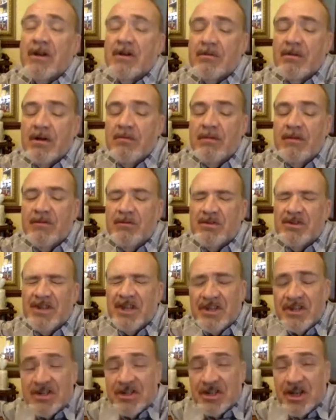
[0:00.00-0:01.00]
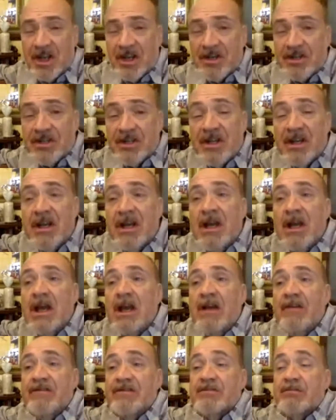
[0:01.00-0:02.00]
method which doesn't change it.
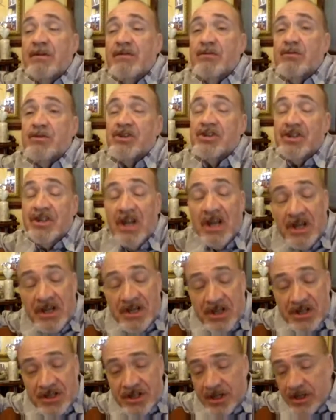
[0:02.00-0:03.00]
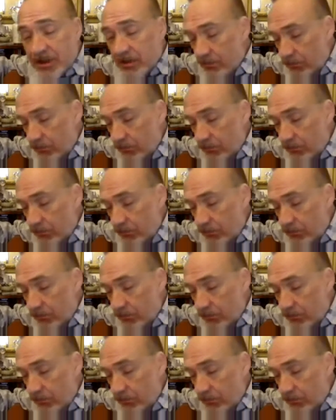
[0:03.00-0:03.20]
If it's a method which changes it,